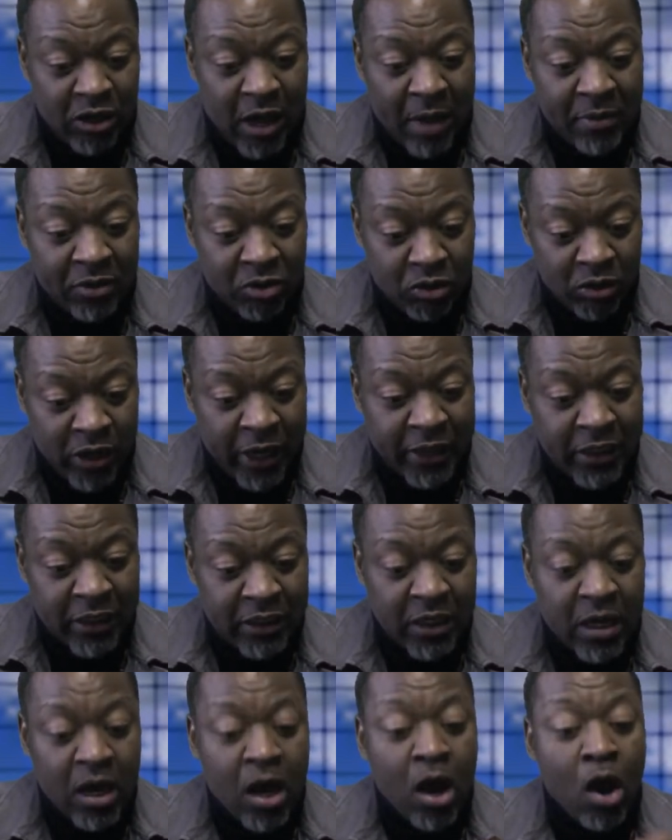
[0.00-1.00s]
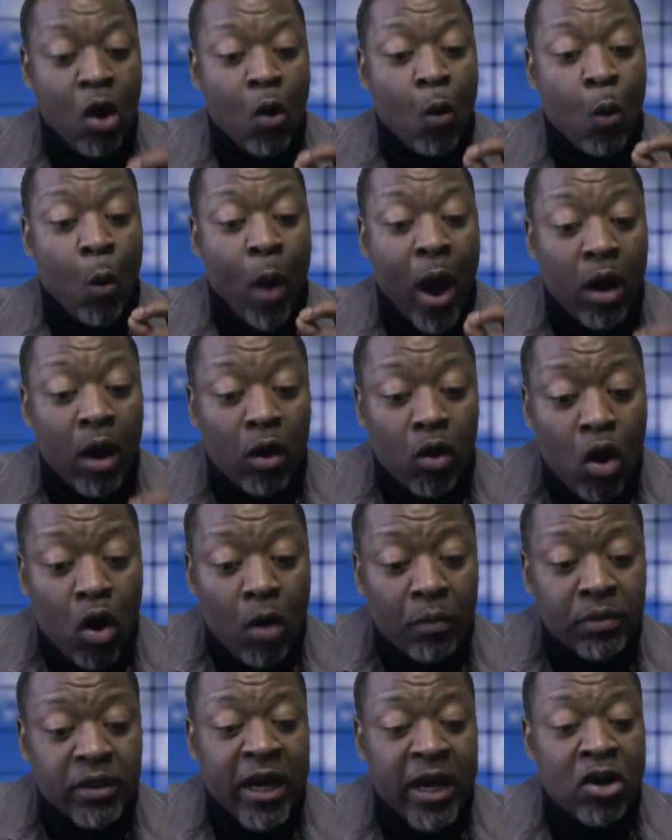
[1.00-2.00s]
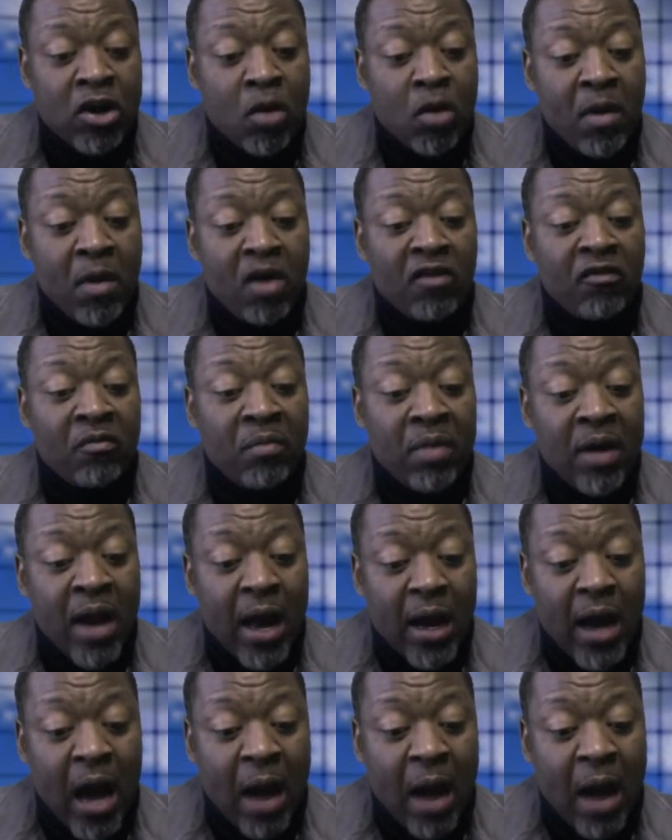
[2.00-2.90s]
societies welcomed a number of Black